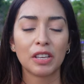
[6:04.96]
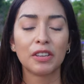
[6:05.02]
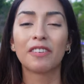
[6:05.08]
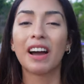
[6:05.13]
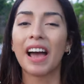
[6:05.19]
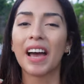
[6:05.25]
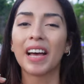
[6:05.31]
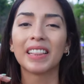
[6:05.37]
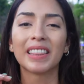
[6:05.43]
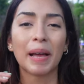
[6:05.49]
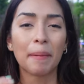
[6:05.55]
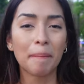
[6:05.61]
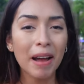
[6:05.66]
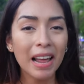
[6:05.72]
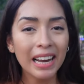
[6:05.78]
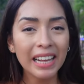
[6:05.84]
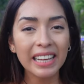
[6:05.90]
you got
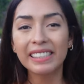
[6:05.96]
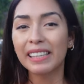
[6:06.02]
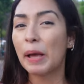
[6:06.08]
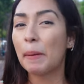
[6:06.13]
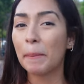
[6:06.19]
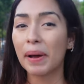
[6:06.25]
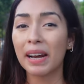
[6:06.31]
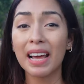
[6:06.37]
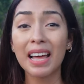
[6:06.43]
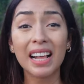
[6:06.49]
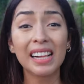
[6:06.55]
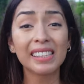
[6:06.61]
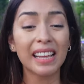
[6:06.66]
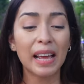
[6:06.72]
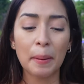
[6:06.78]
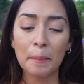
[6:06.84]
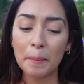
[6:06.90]
tamales, empanadas,
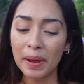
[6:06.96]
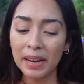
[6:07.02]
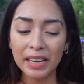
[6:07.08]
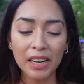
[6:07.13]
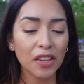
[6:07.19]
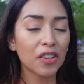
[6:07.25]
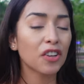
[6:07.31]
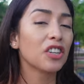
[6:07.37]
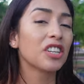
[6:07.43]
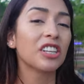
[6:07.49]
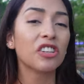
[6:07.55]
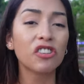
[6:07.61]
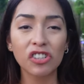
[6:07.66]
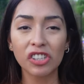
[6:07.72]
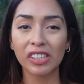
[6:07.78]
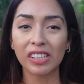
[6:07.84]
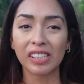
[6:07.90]
and many other
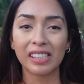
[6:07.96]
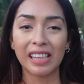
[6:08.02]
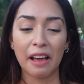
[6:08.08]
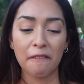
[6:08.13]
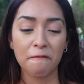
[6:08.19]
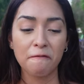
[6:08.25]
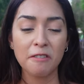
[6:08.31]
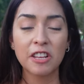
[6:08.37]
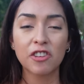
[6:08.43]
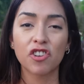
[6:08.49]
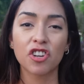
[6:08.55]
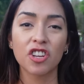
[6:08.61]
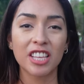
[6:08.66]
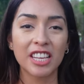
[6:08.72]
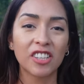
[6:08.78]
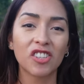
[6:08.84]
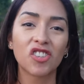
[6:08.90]
dishes that feature
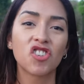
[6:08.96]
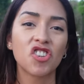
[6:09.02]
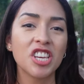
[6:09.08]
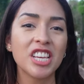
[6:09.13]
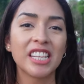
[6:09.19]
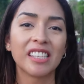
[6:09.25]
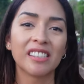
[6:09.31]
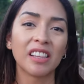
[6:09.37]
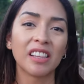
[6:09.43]
this cheese